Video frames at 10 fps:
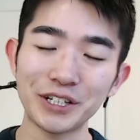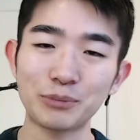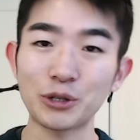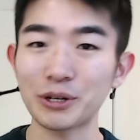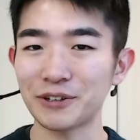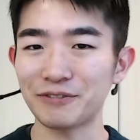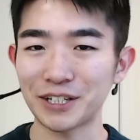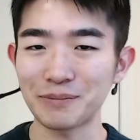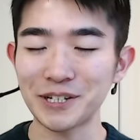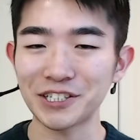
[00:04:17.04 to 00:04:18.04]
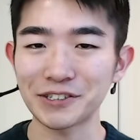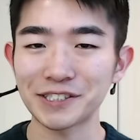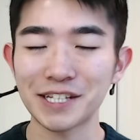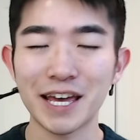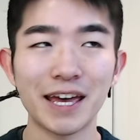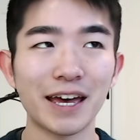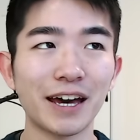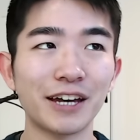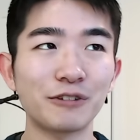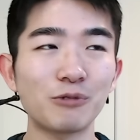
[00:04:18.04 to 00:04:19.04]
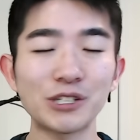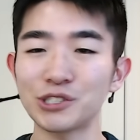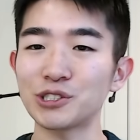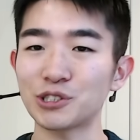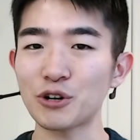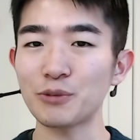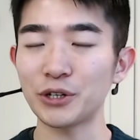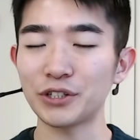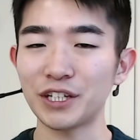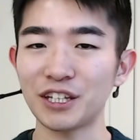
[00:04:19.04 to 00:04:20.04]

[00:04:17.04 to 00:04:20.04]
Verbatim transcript: programming fundamentals, and once you start building